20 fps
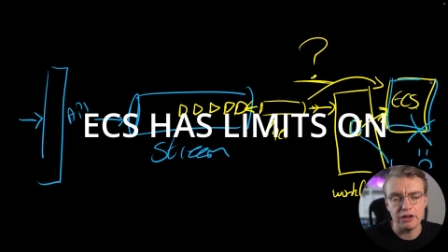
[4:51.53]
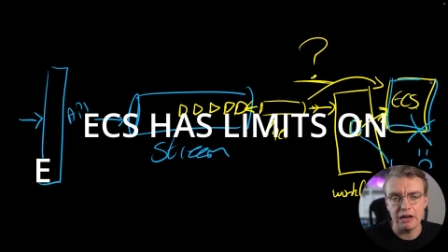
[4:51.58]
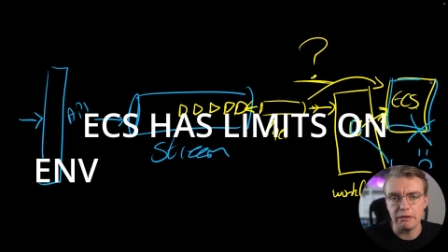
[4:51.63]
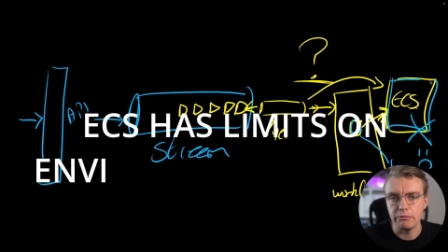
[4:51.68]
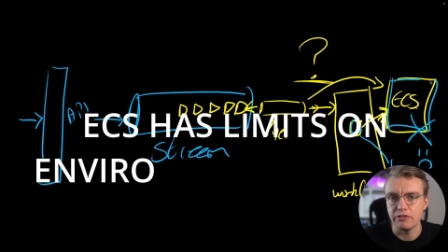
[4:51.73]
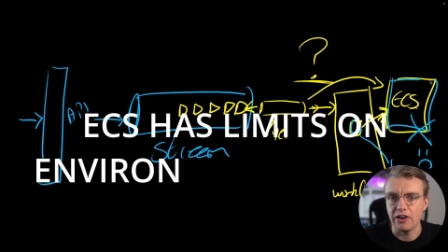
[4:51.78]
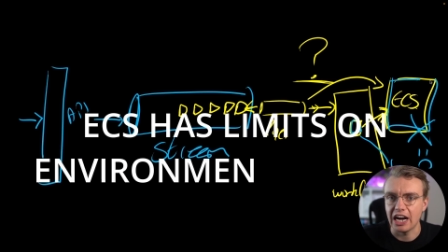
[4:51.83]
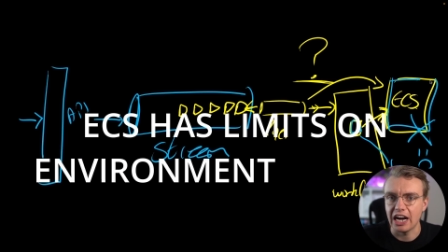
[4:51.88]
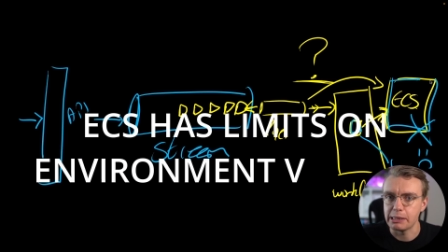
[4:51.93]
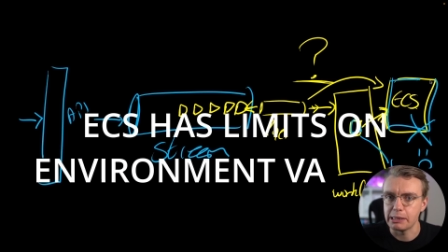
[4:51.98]

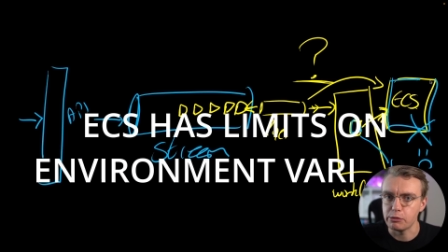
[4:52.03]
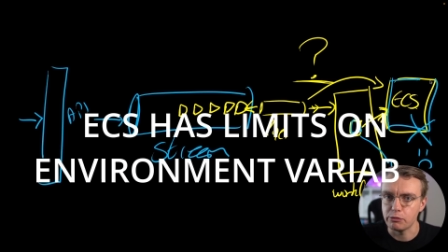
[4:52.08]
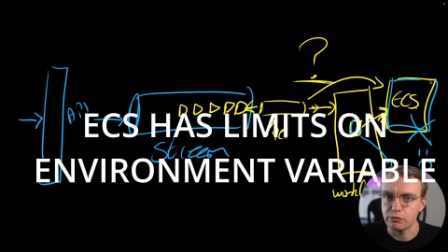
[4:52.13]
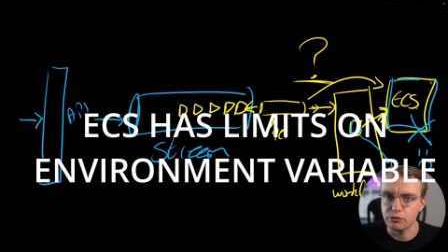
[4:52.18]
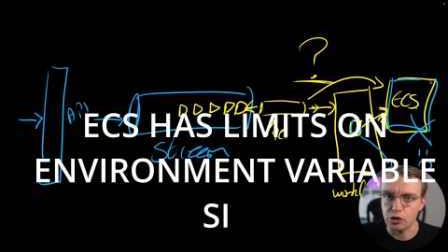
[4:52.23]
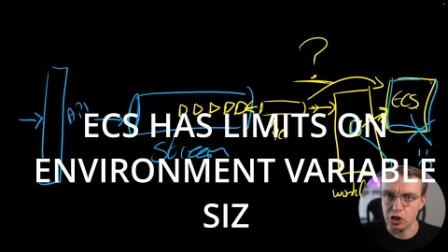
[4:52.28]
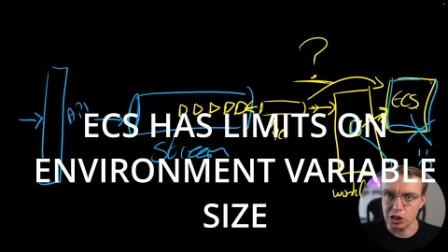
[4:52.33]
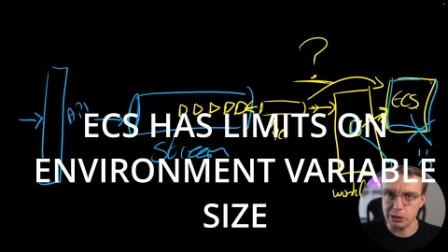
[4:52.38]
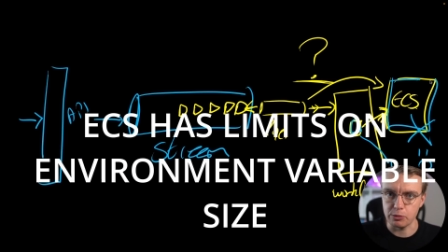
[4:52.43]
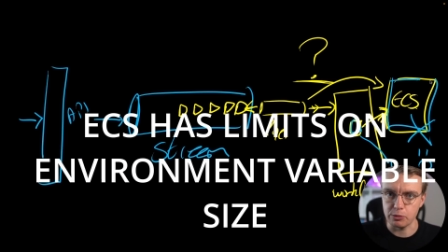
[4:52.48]
environment
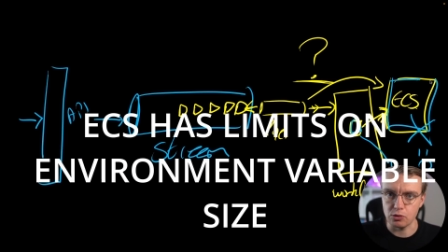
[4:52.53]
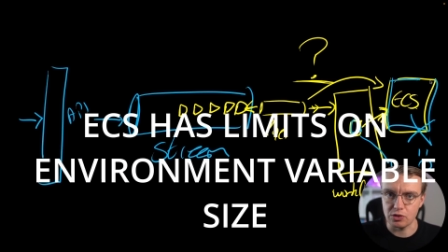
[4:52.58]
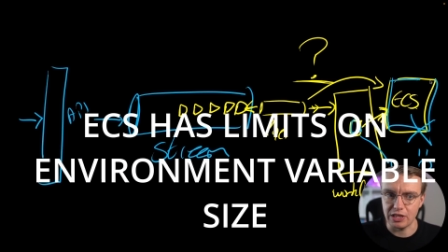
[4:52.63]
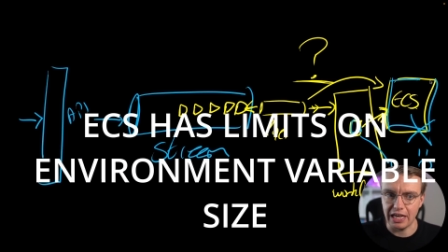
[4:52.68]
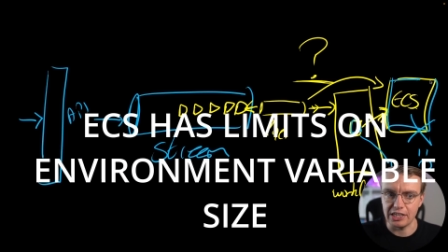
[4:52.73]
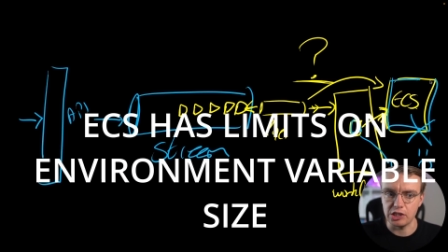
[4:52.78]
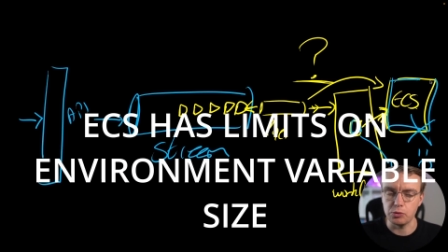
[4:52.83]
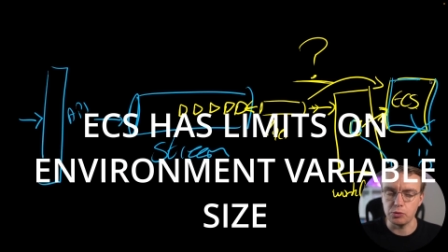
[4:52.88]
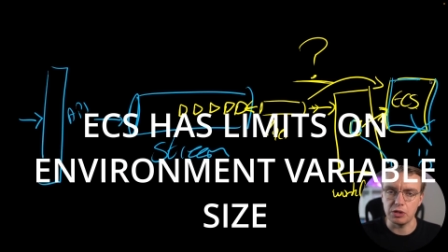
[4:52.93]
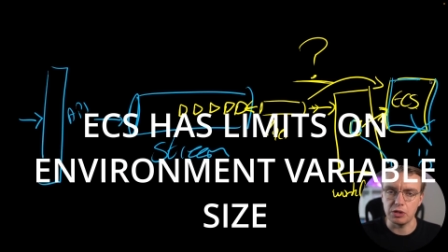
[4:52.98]
variables that
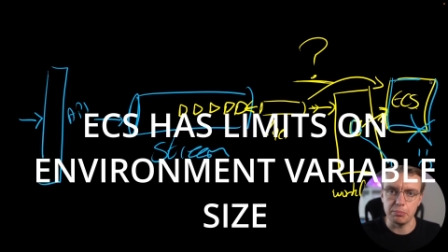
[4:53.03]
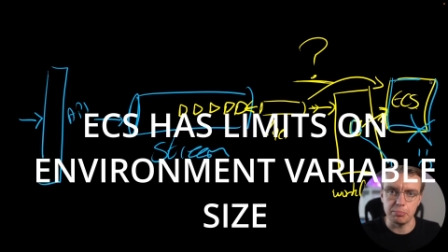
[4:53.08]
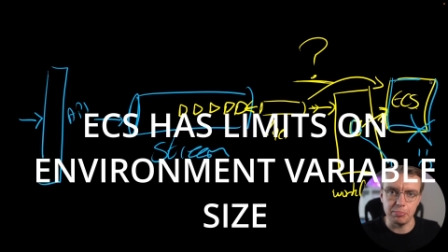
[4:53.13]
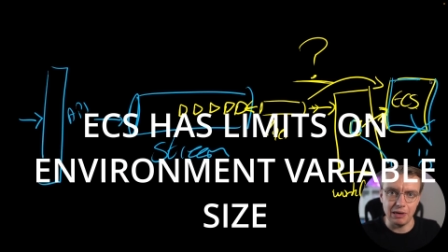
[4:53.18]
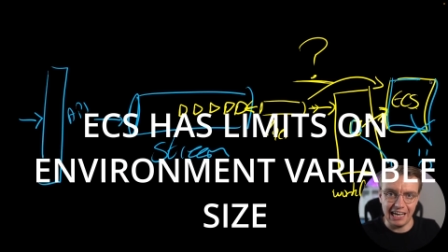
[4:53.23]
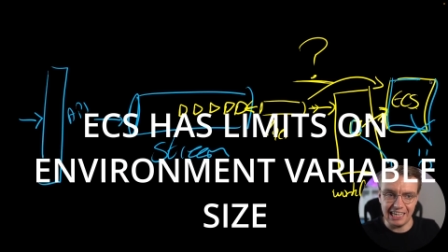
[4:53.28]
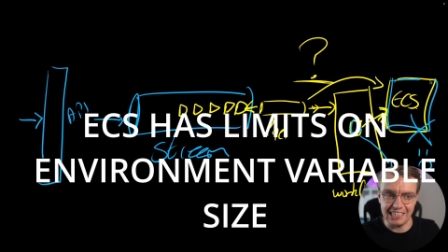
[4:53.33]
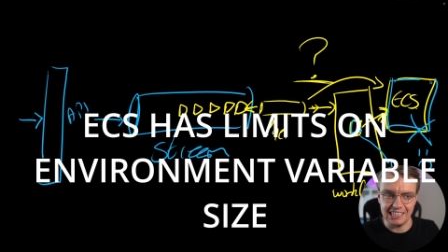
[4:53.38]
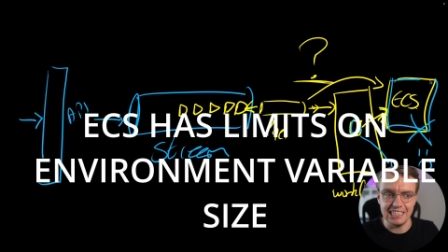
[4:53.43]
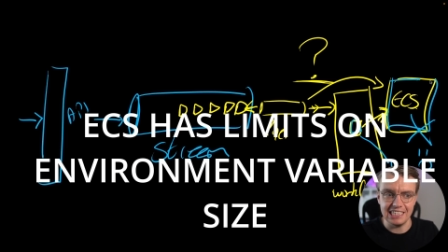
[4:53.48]
you can
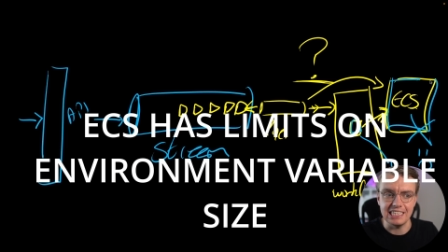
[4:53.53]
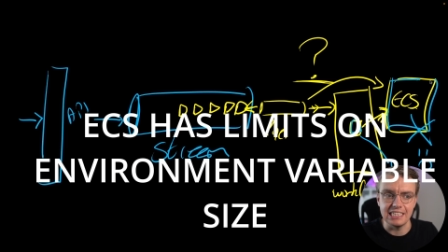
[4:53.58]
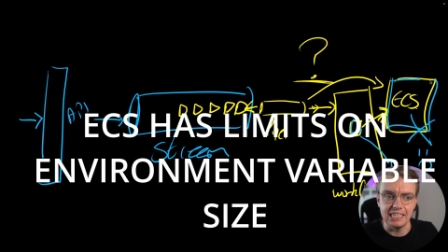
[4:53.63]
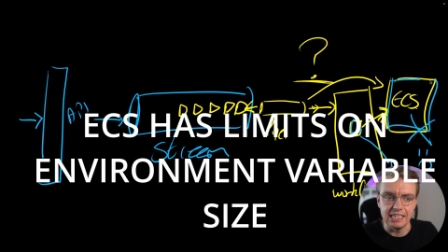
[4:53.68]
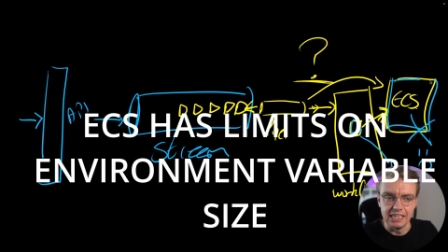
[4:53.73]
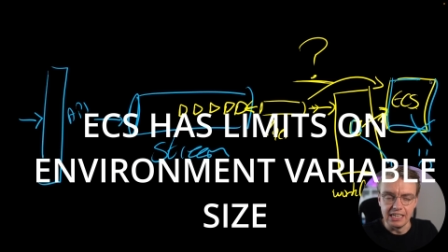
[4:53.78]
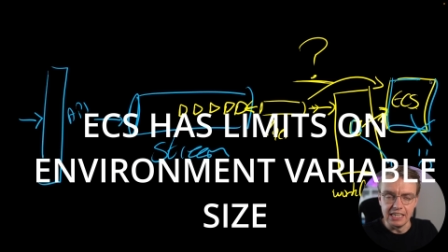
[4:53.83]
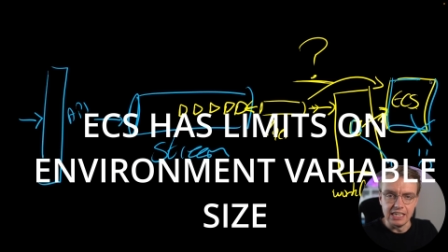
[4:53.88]
pass in.